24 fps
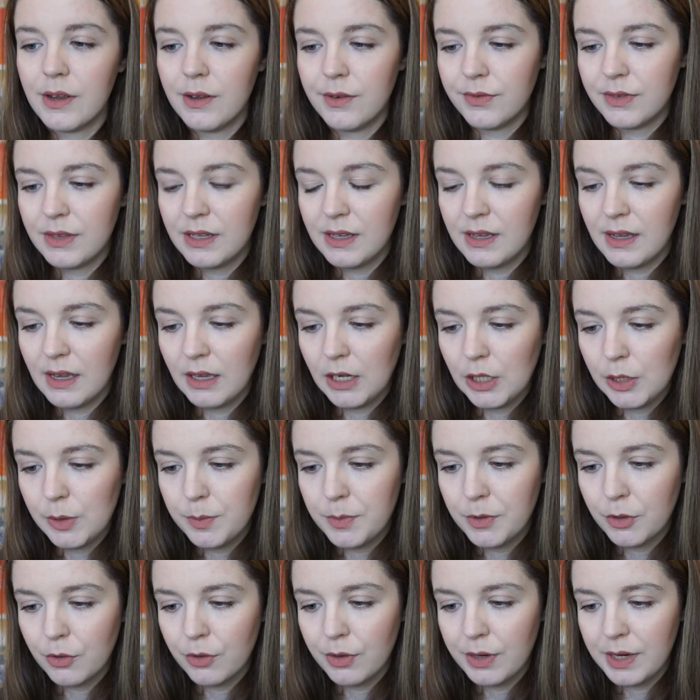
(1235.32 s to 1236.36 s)
of the
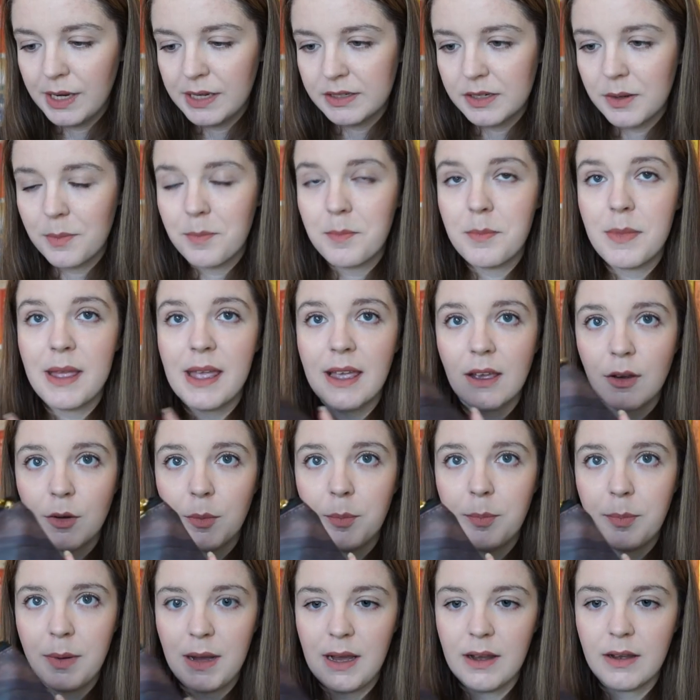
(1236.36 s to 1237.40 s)
Illumicrate
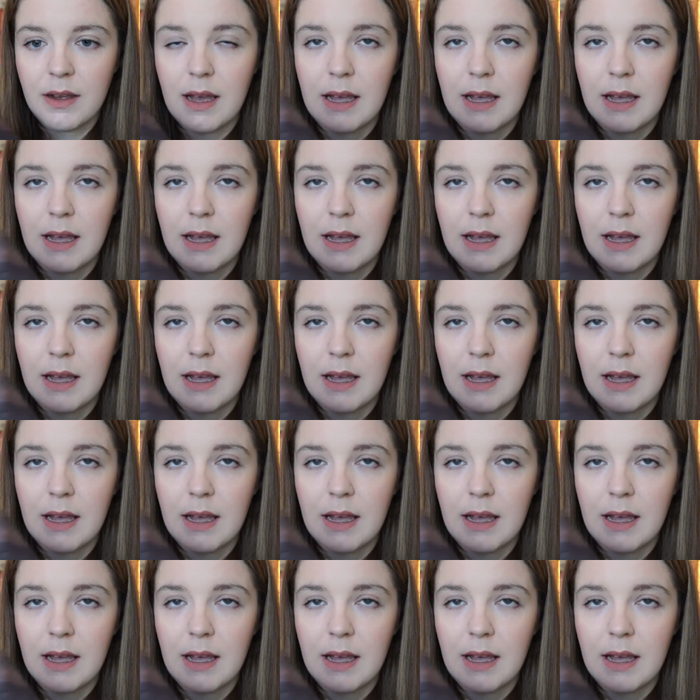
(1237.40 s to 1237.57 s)
makeup bag